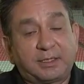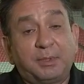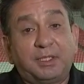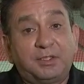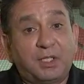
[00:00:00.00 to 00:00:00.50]
some
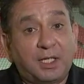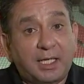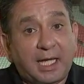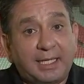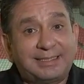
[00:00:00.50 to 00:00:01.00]
of these young
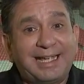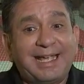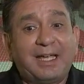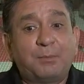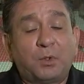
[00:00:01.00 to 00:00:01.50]
guys,
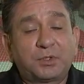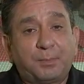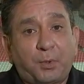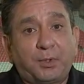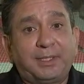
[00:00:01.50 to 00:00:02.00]
and most
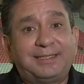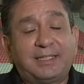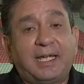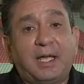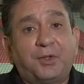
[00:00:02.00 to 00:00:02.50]
importantly,
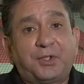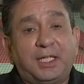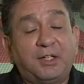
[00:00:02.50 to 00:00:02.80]
stay healthy.